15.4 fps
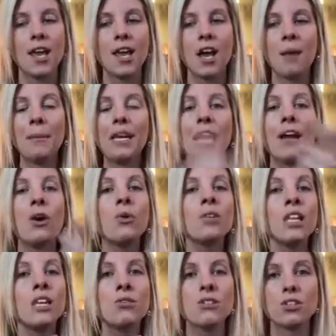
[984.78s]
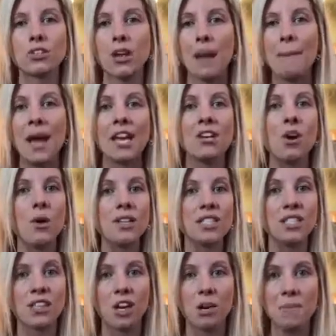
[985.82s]
And I only use a drop. I know
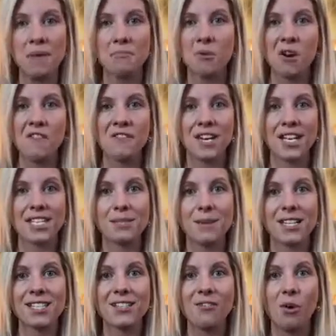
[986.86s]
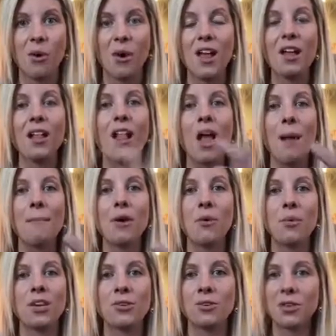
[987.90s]
it's a little bit more of an expensive oil,
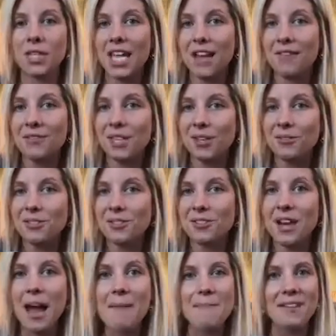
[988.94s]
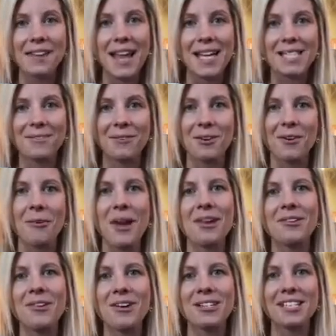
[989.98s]
but when you only have to use a drop, it lasts for quite
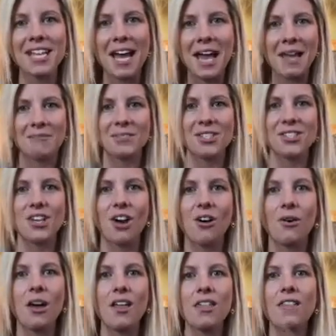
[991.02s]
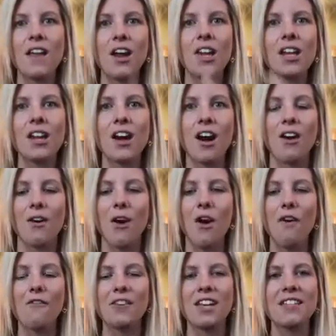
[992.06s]
a long time. So there you go.
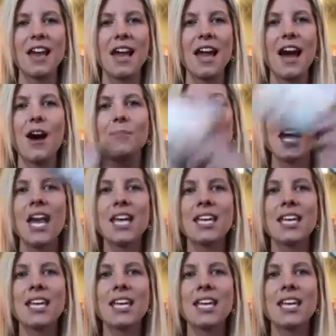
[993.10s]
Hopefully that helped.